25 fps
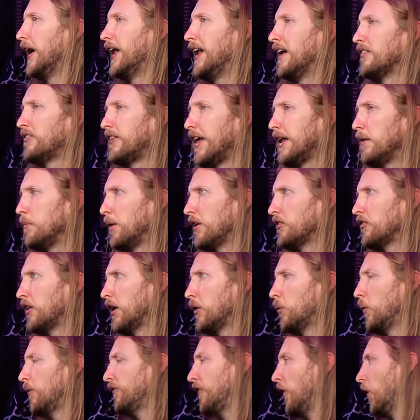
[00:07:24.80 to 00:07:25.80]
And I said to my son
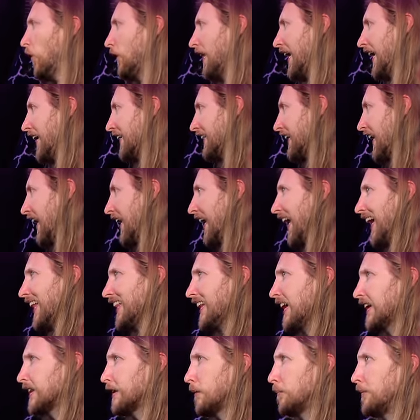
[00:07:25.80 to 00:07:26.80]
with Ola that I
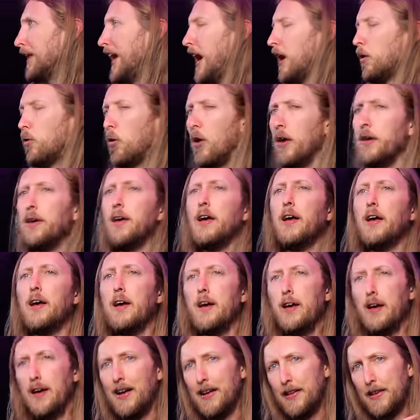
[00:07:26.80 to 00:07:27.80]
like the black one,
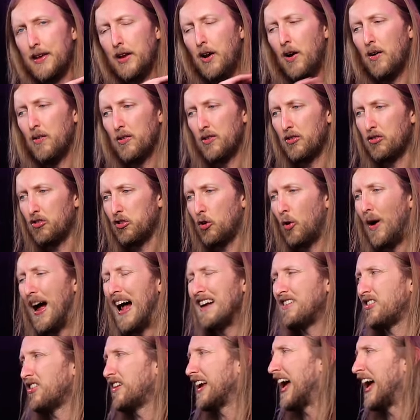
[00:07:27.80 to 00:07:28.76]
you know, scratch